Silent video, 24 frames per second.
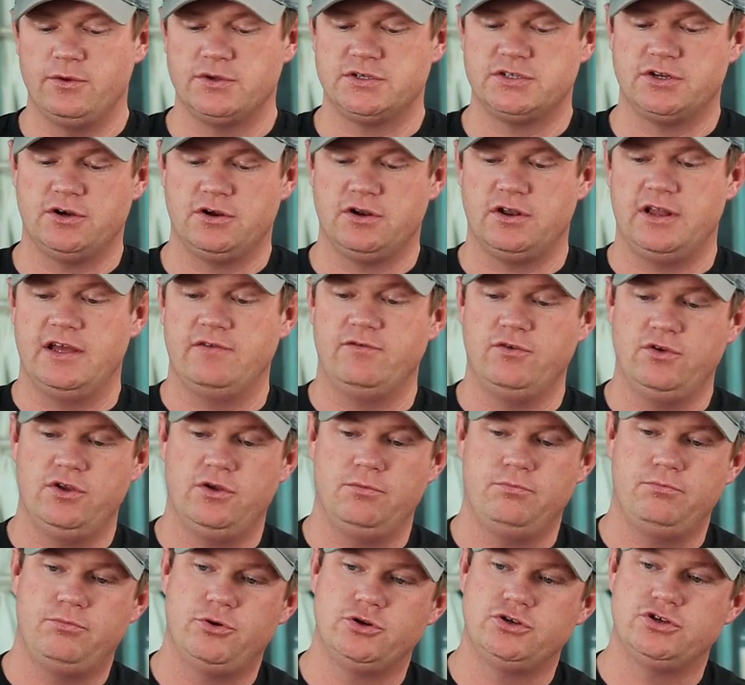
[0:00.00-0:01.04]
to a certain level,
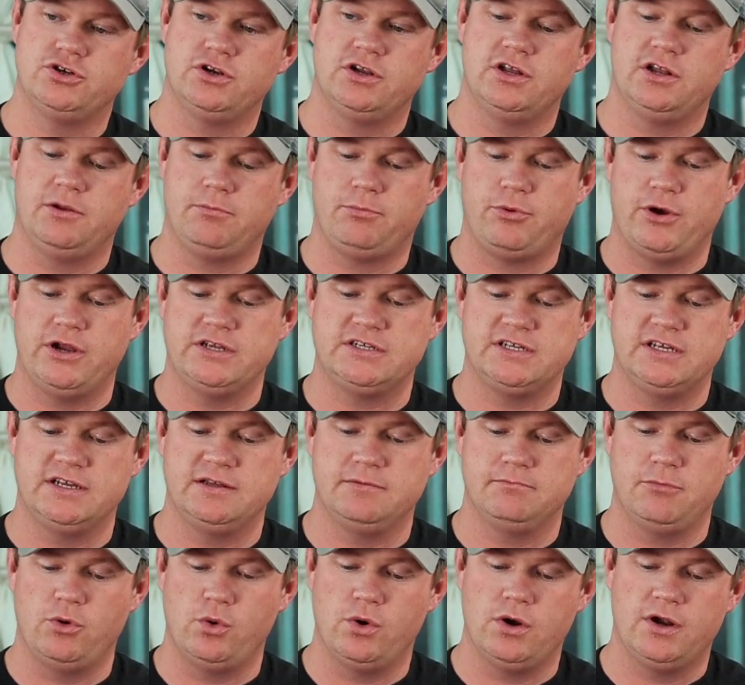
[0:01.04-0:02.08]
you put your little
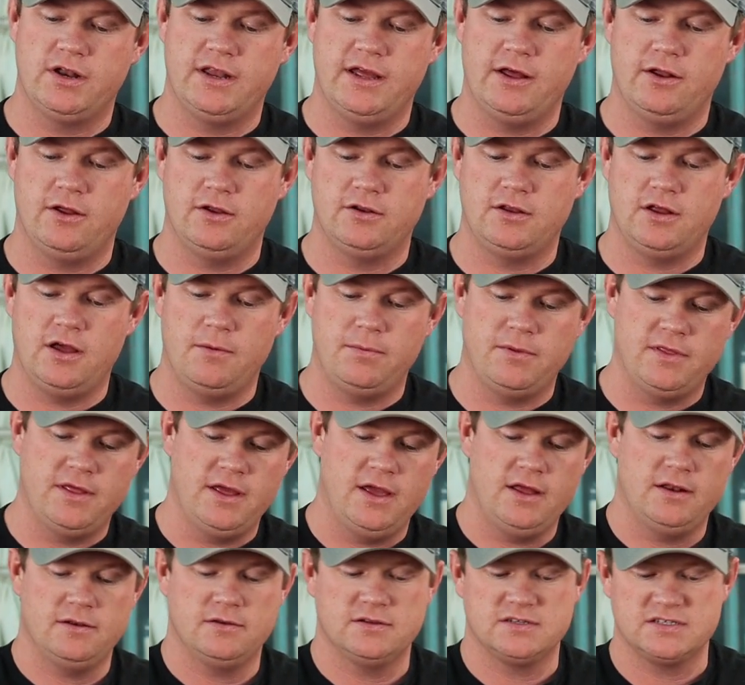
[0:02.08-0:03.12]
pressing board down on top of
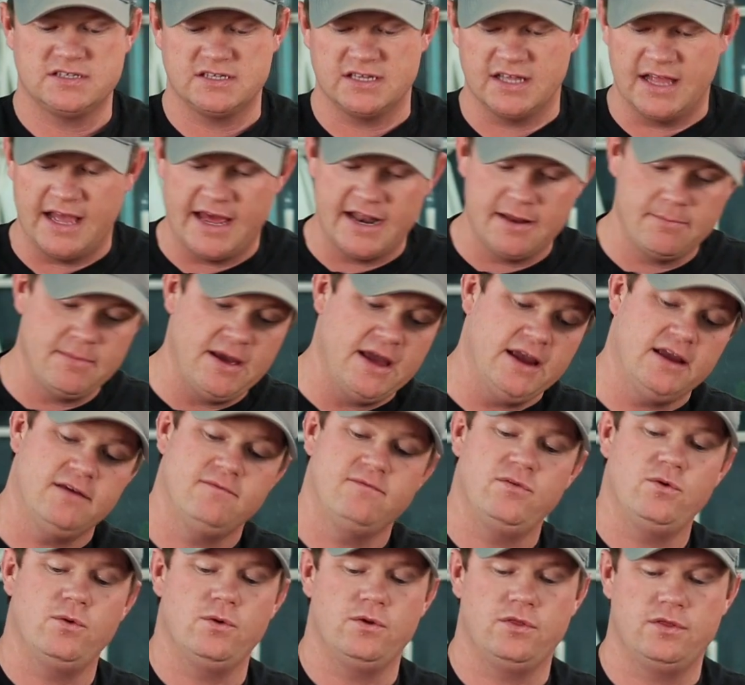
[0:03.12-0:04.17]
that and slide it back
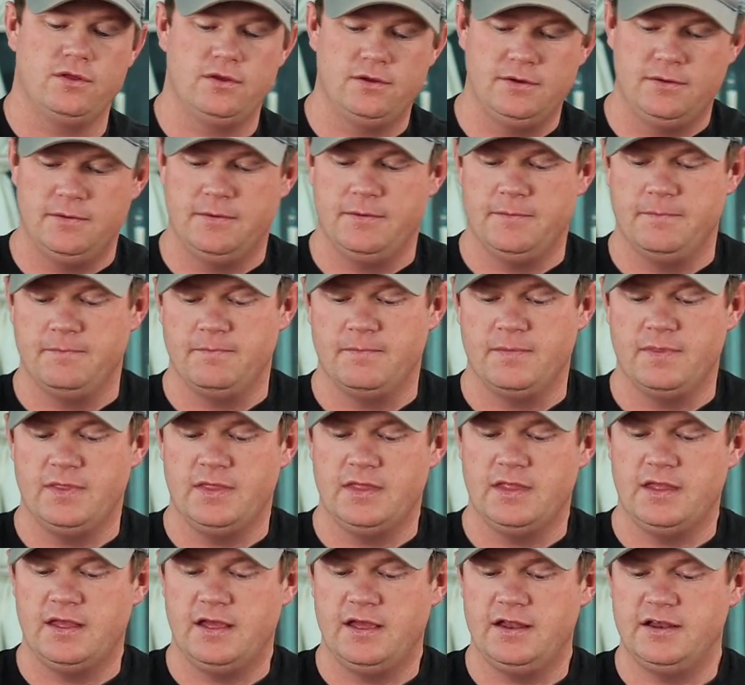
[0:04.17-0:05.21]
and forth.
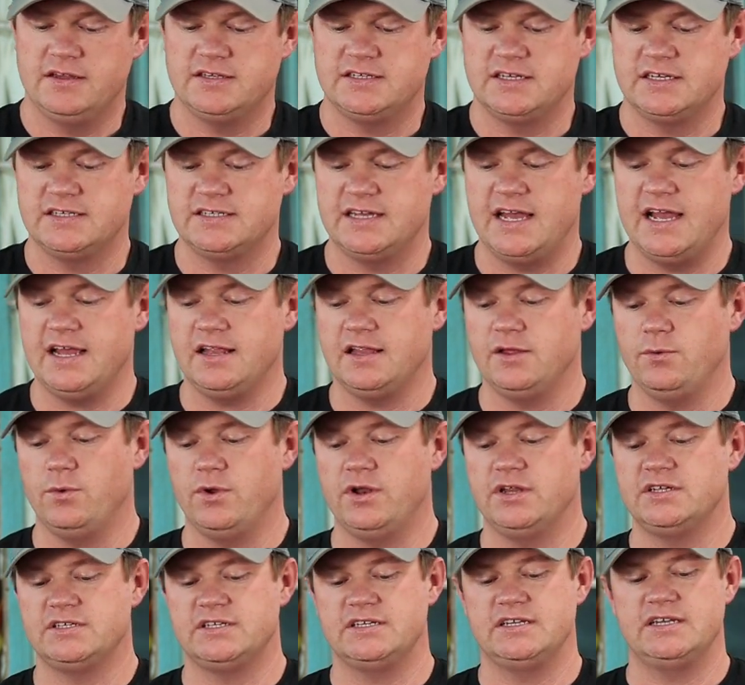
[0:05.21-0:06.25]
It is exactly
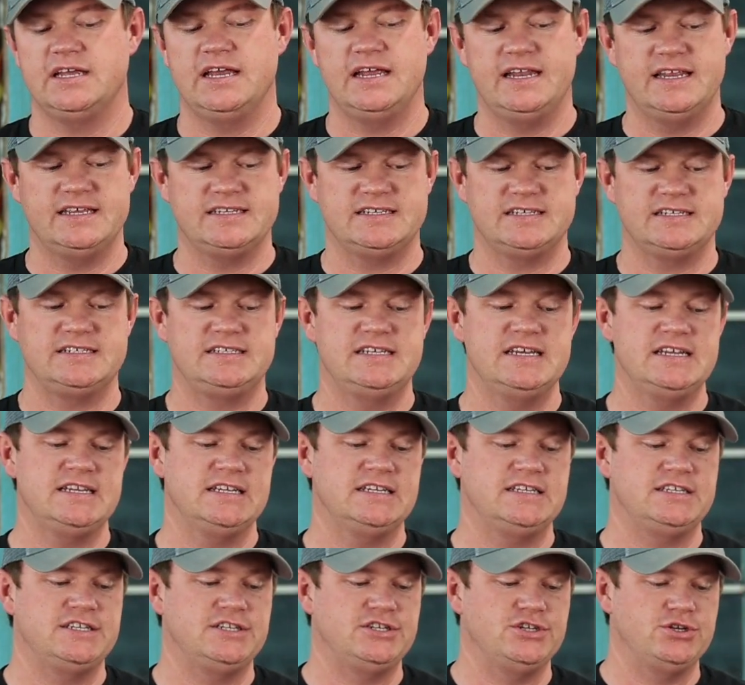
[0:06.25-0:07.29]
what it is
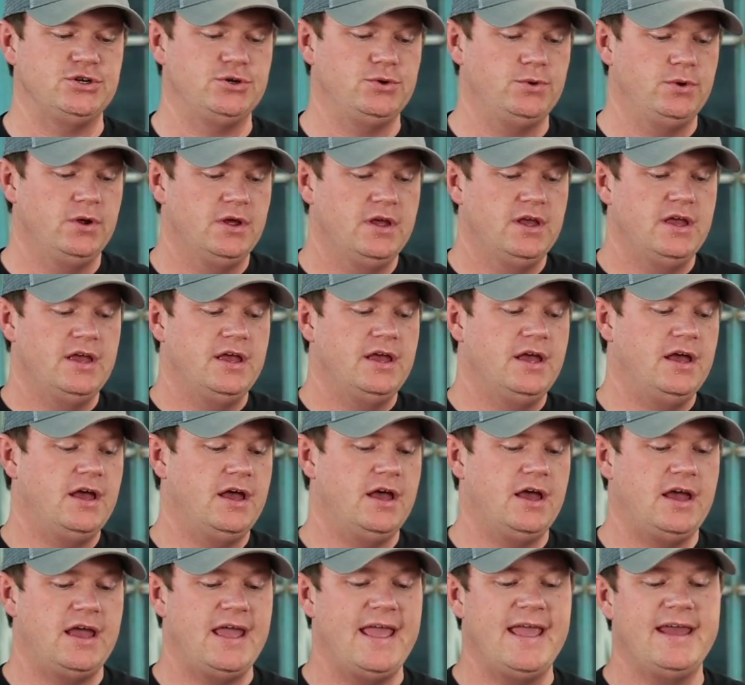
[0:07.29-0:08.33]
intended to do,
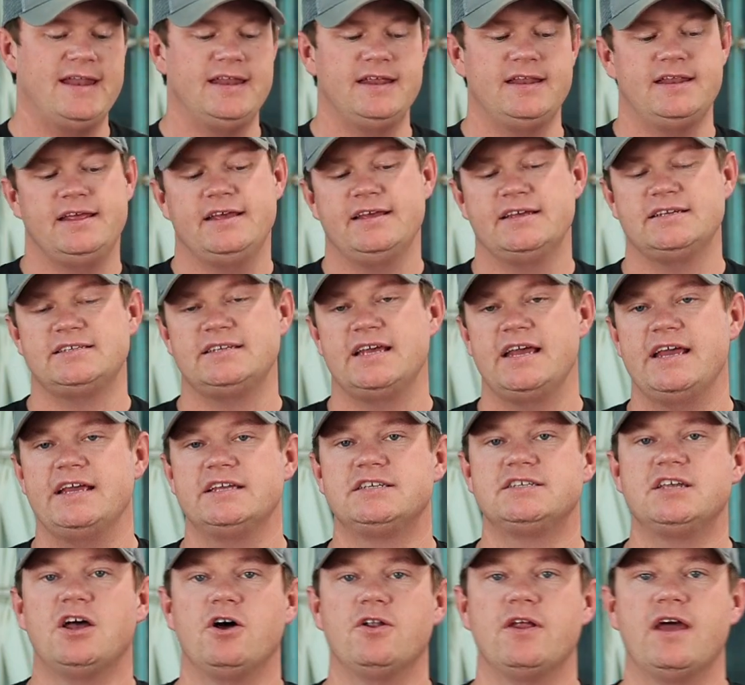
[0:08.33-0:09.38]
and it is a
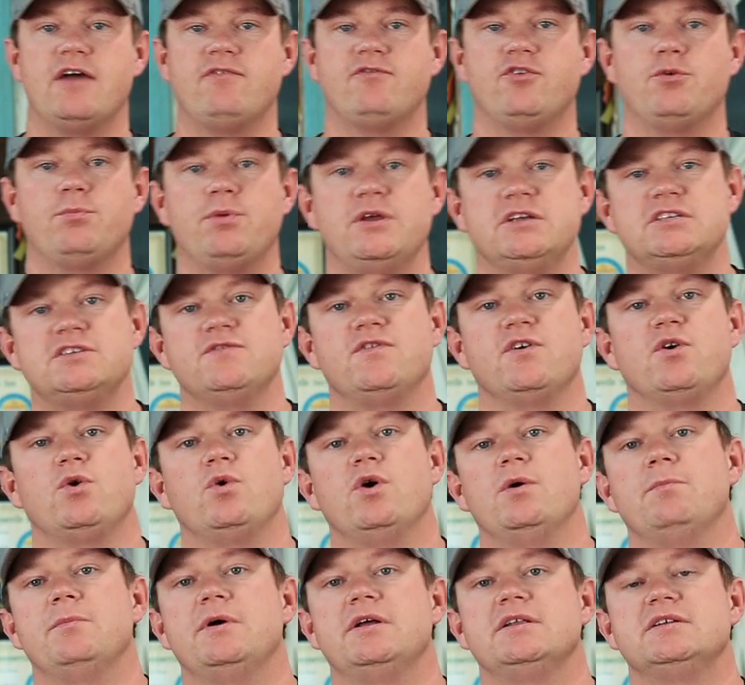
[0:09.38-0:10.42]
sought-after piece of
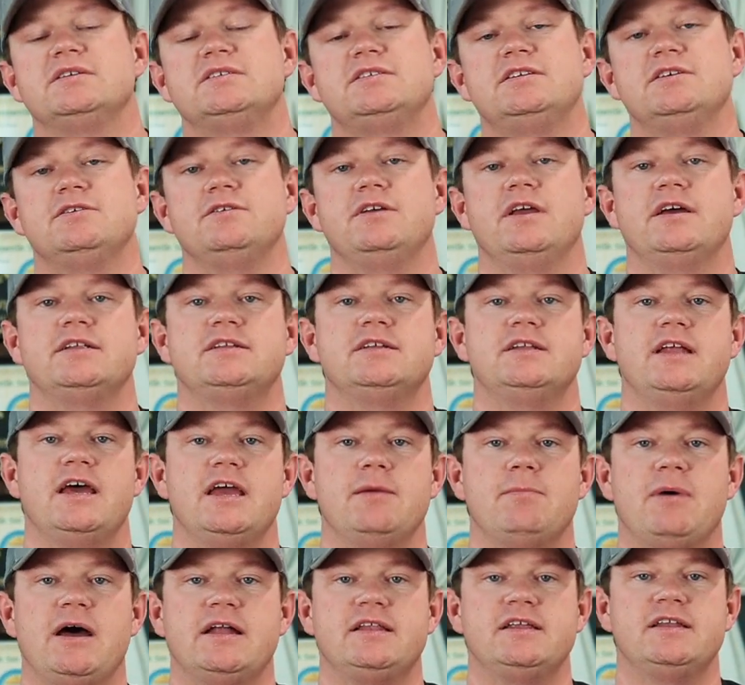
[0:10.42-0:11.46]
equipment still yet
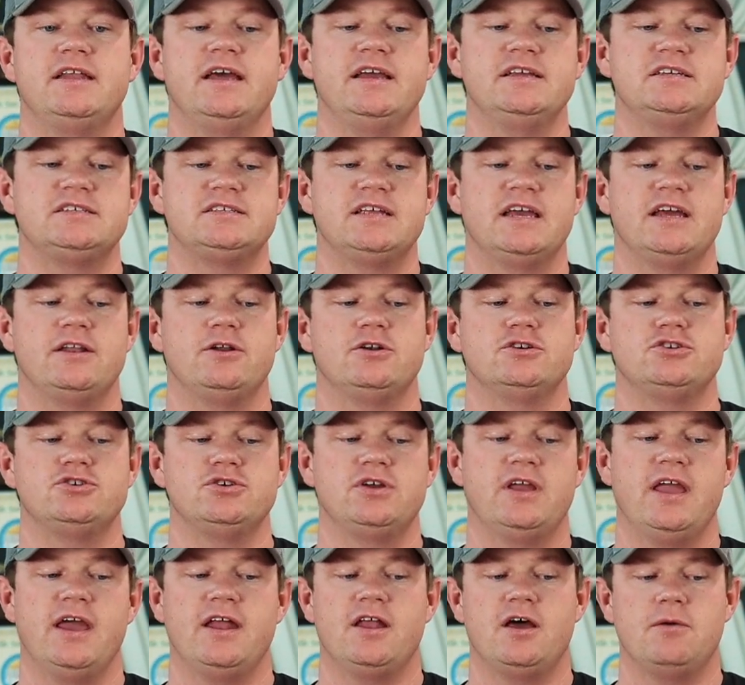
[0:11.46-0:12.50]
today. By today's standards, you
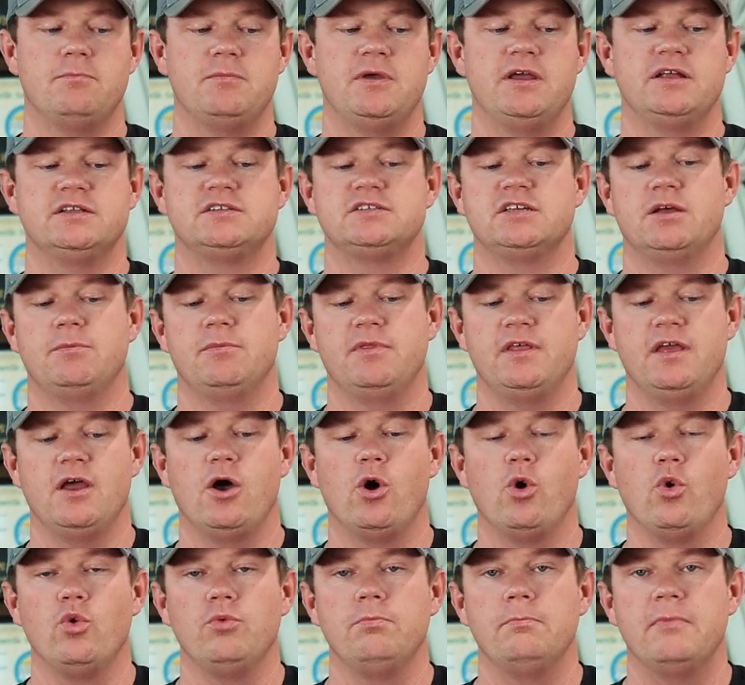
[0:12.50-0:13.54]
cannot beat some of the
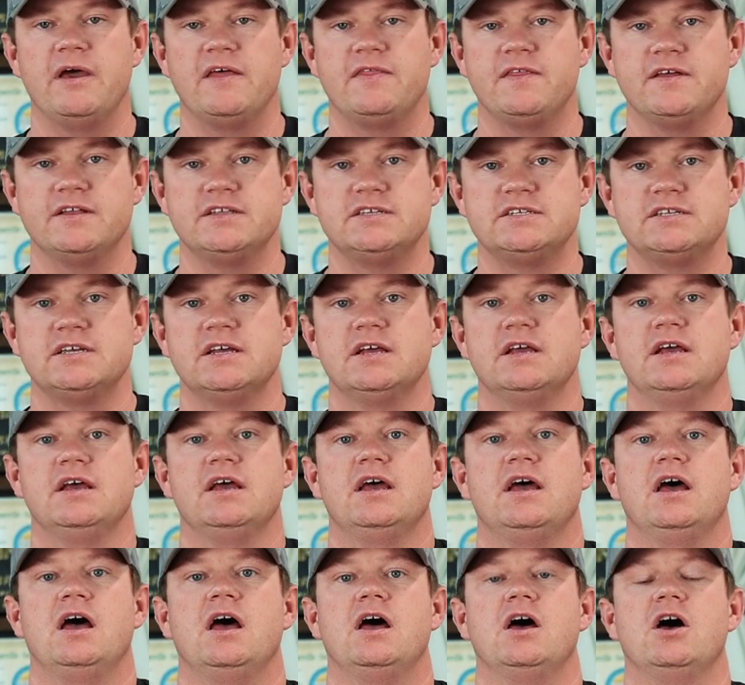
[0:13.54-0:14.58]
old methods
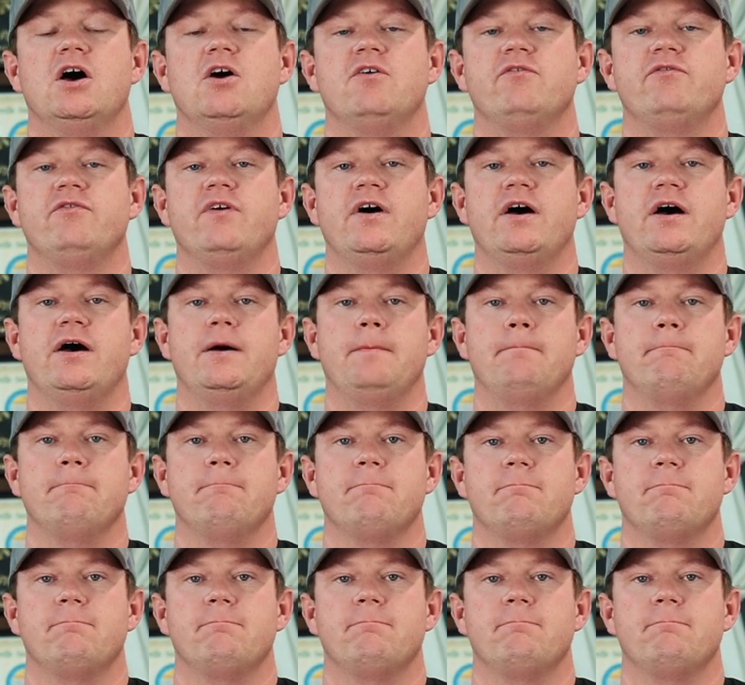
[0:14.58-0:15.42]
of